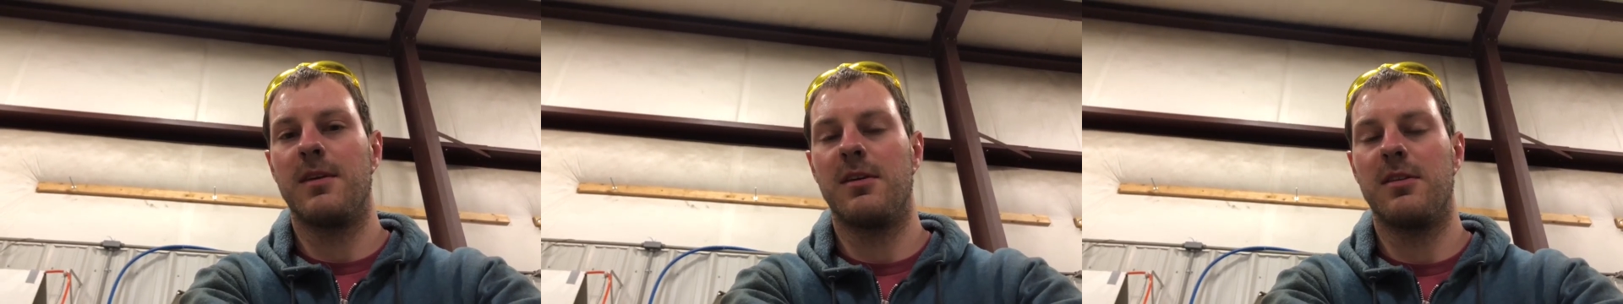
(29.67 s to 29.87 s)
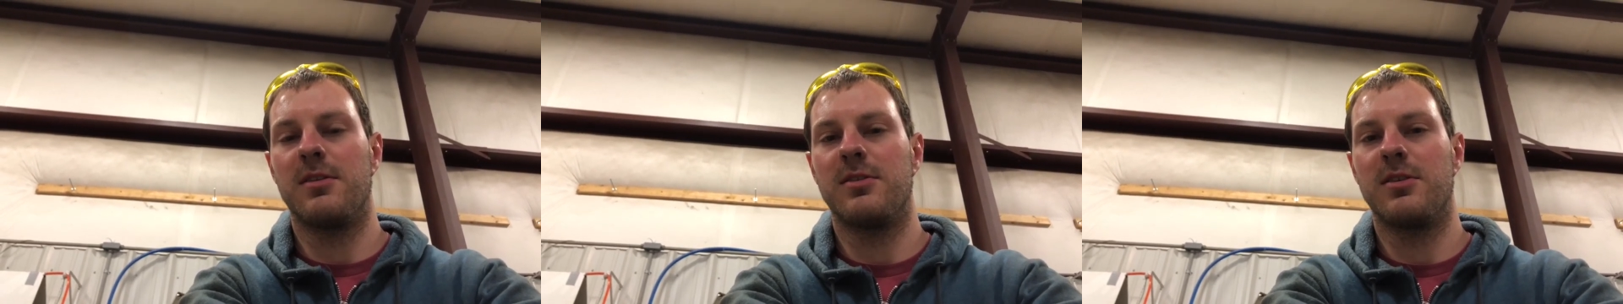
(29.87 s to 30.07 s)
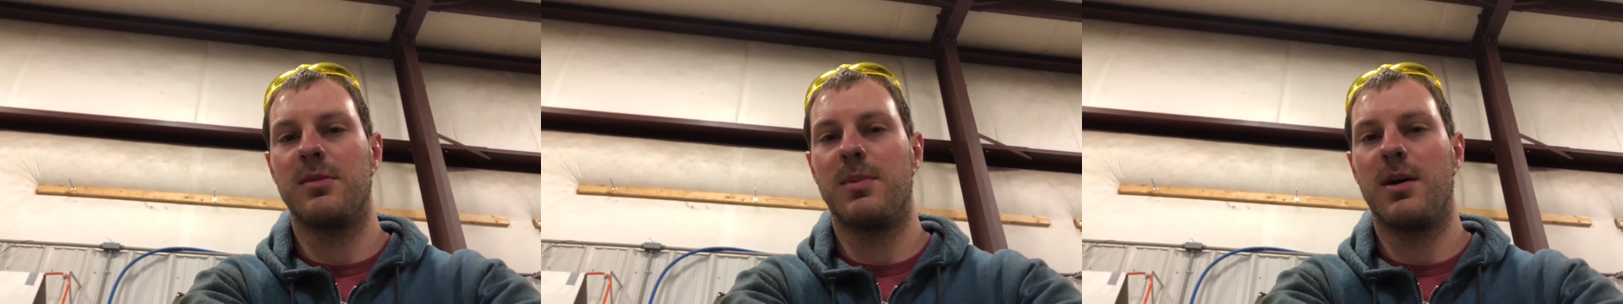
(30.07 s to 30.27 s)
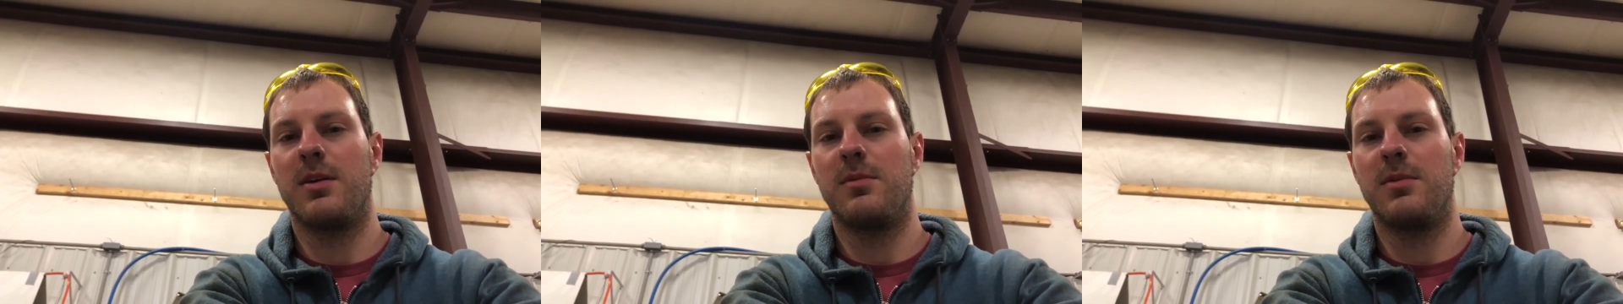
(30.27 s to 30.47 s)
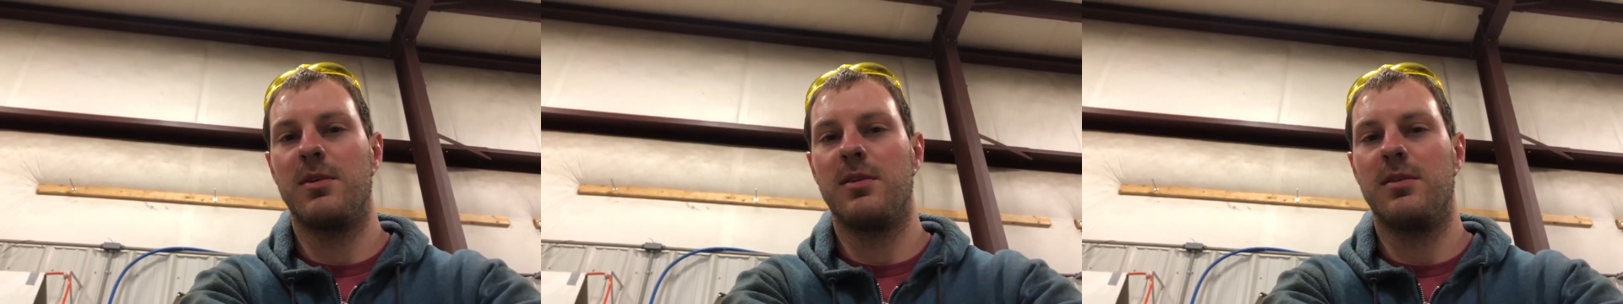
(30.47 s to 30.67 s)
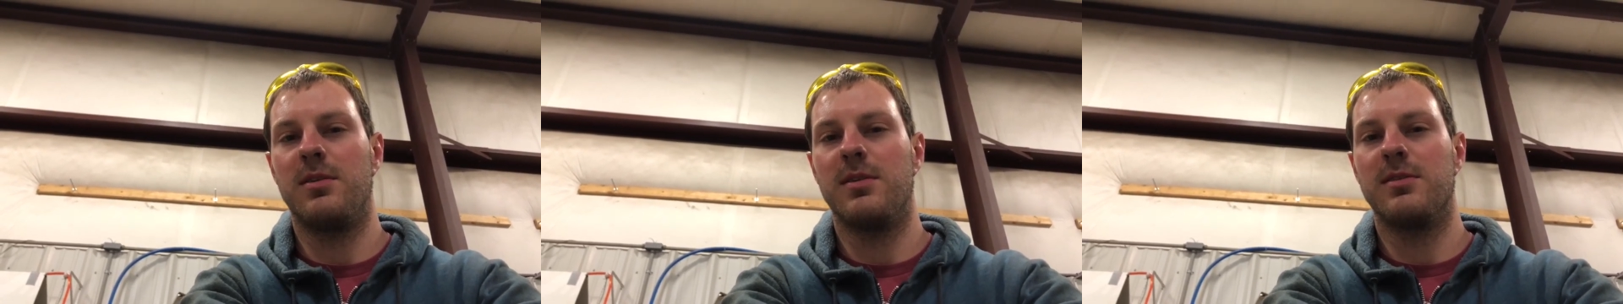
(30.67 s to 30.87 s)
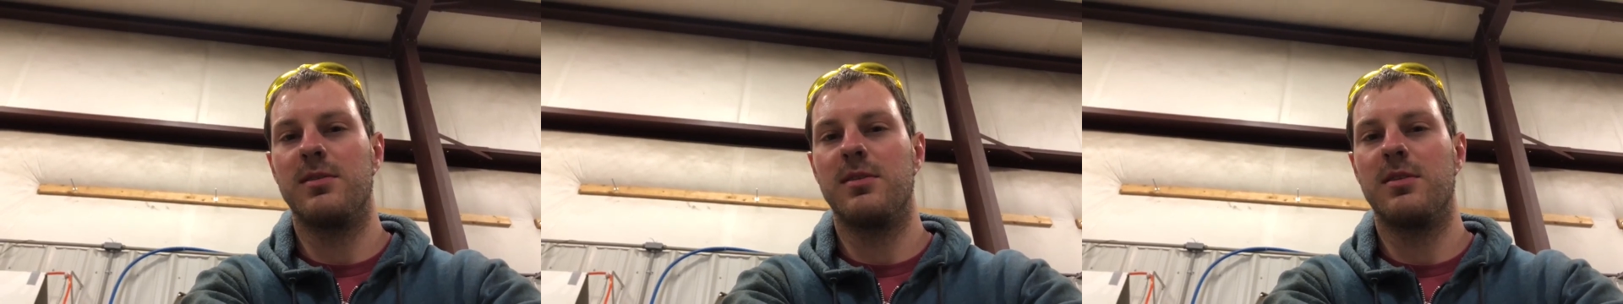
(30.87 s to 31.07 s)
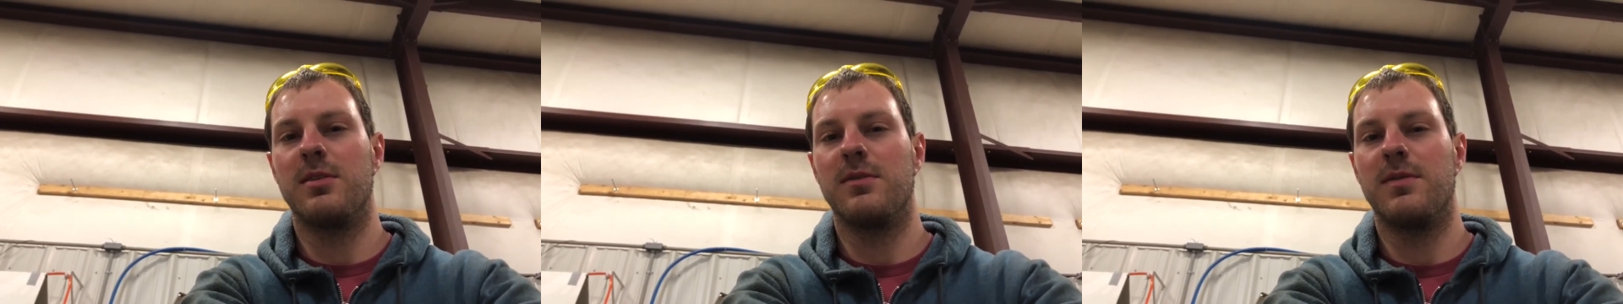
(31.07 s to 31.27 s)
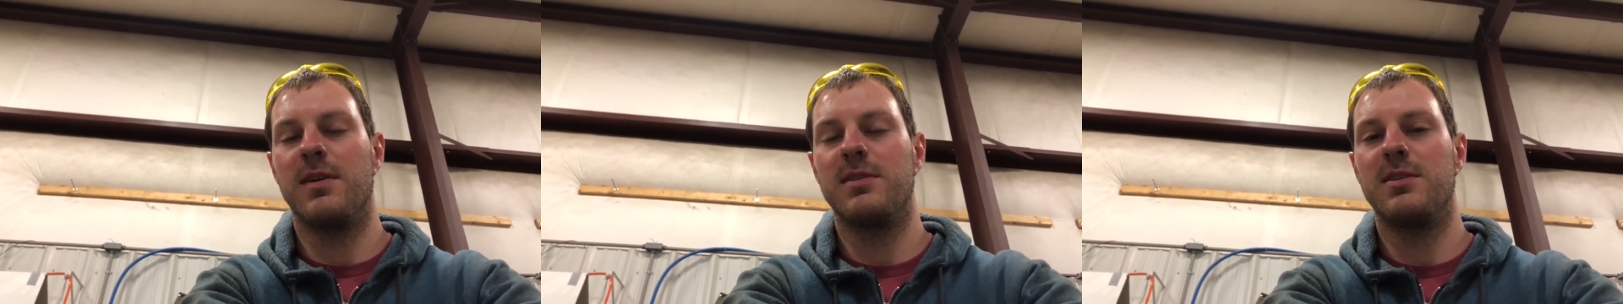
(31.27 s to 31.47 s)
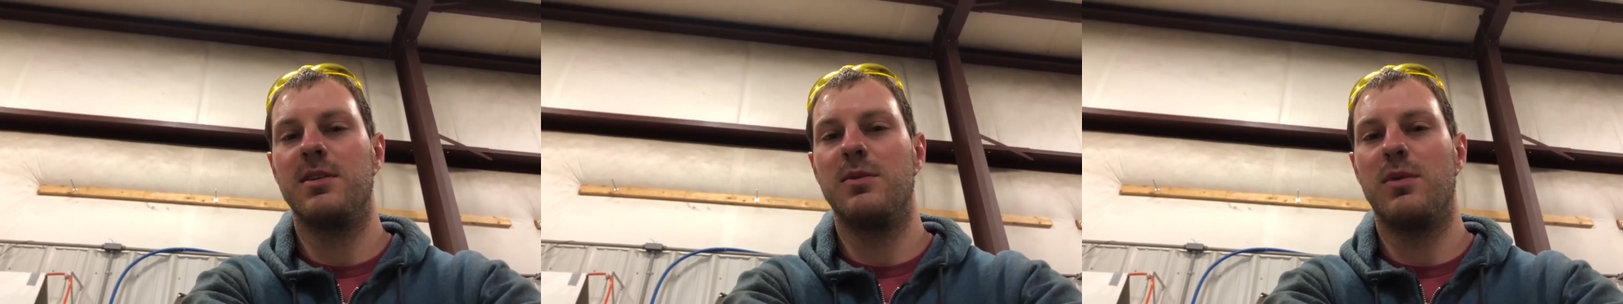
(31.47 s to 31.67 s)
And the turbine wheel is either
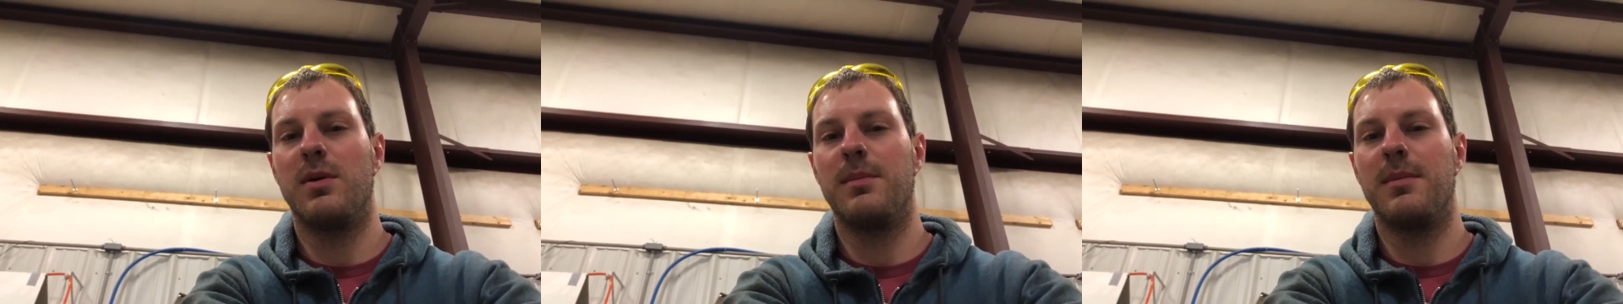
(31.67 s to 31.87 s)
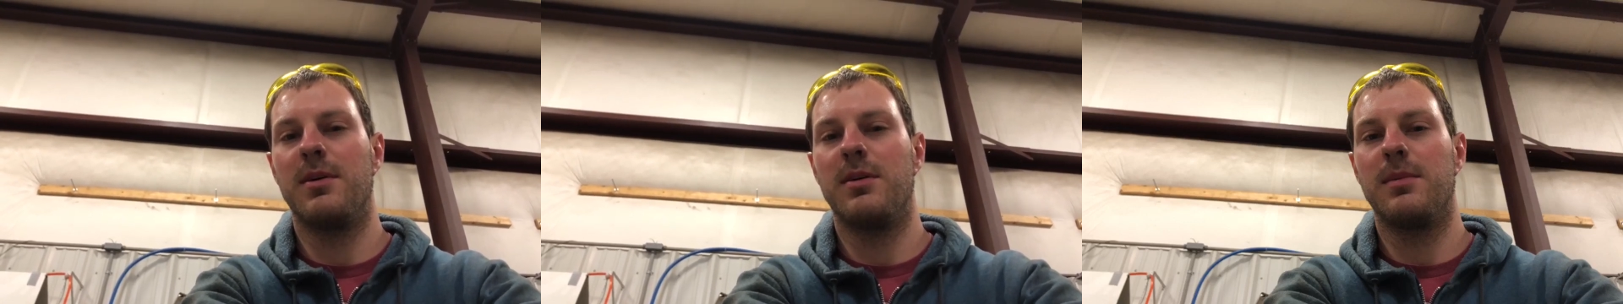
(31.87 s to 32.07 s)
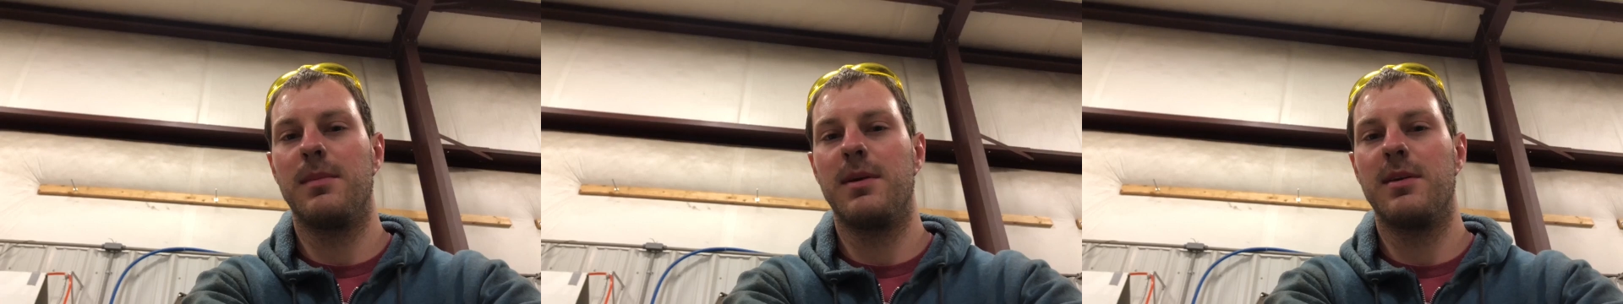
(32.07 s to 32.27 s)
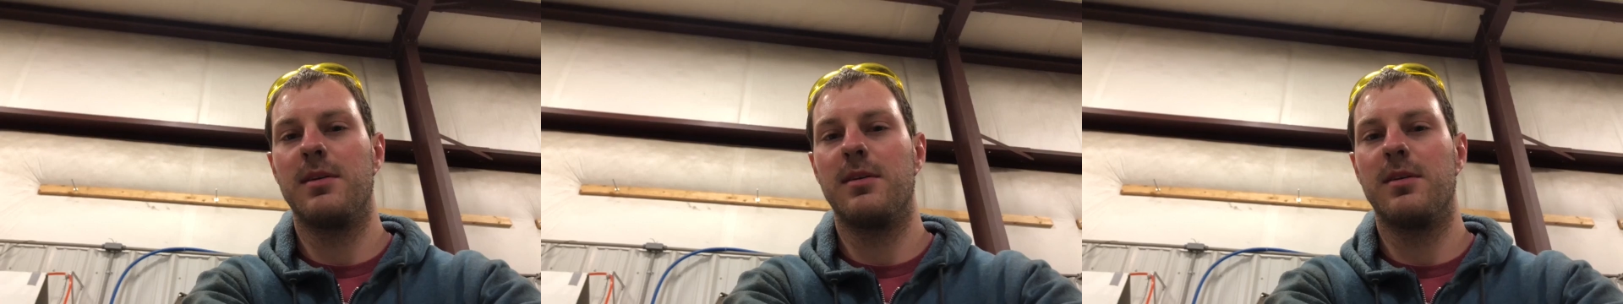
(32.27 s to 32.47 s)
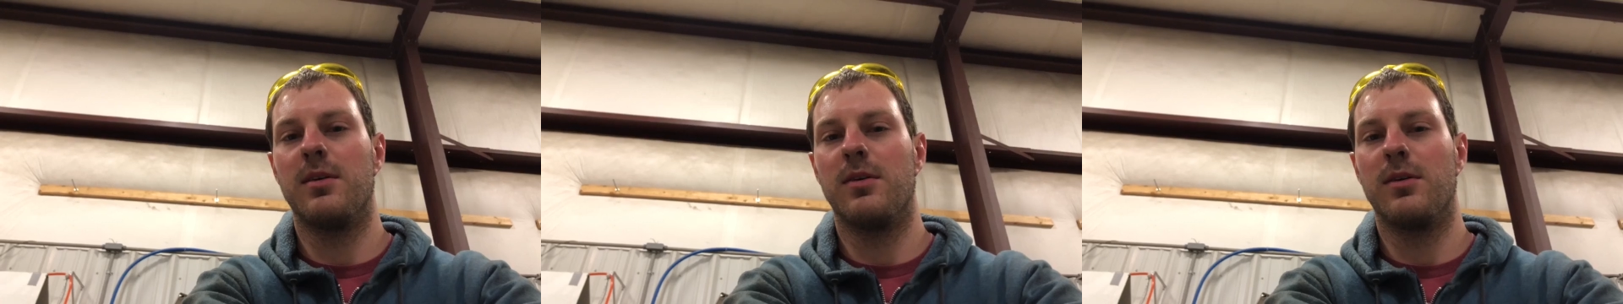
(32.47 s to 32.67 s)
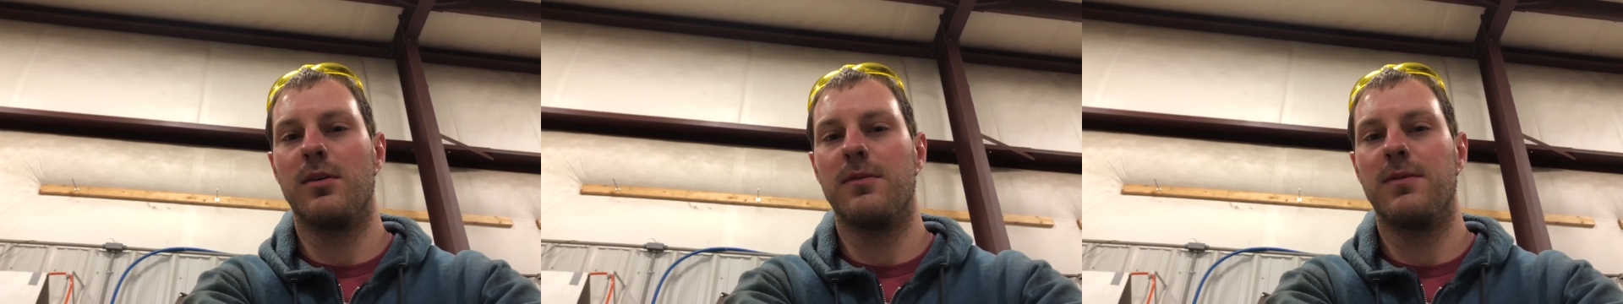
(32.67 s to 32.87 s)
51mm or